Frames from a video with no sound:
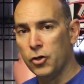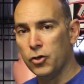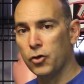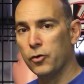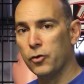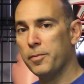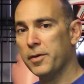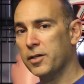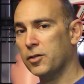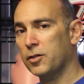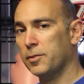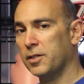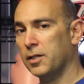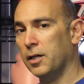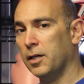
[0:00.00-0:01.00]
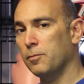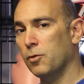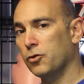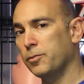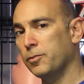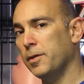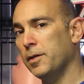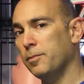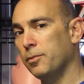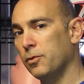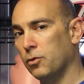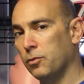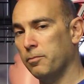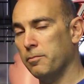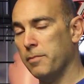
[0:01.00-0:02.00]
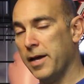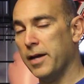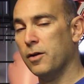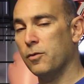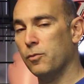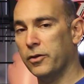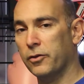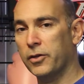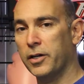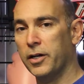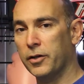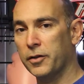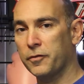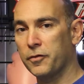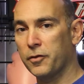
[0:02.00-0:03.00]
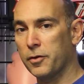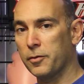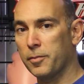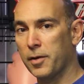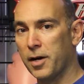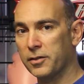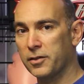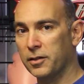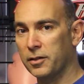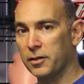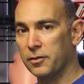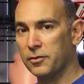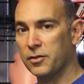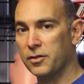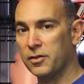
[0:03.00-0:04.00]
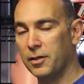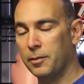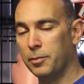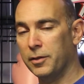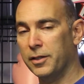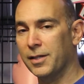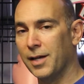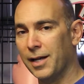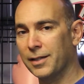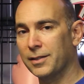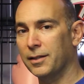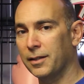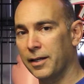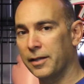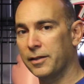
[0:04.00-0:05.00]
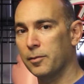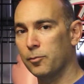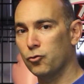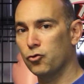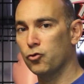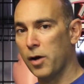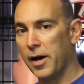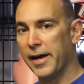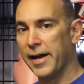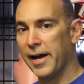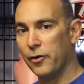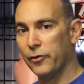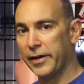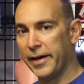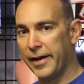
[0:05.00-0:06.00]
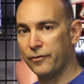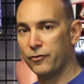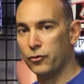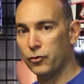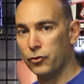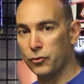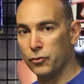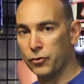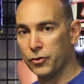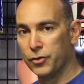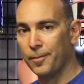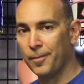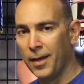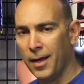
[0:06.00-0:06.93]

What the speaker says: You know, the biggest mistake most people make when they're caring for their boxing gloves is simply not to let them dry out after use.